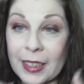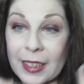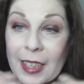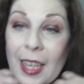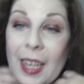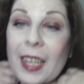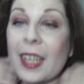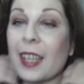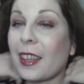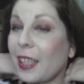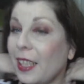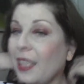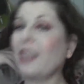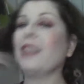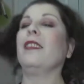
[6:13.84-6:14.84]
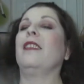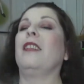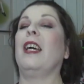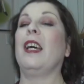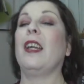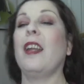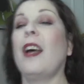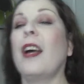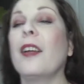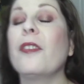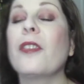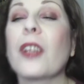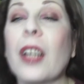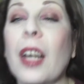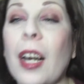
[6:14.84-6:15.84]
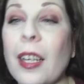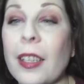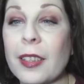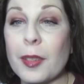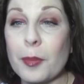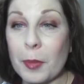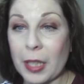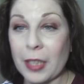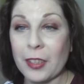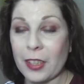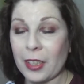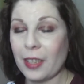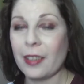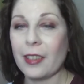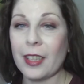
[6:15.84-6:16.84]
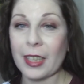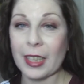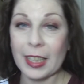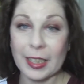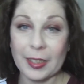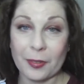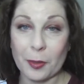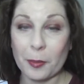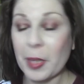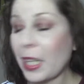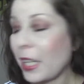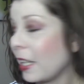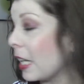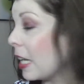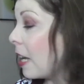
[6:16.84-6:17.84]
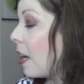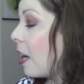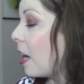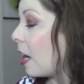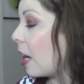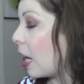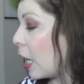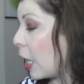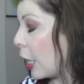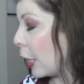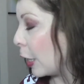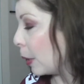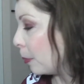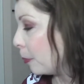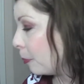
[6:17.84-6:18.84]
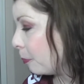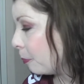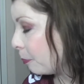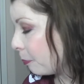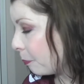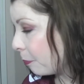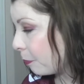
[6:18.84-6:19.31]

exciting things that I forgot to mention, at least for me, um,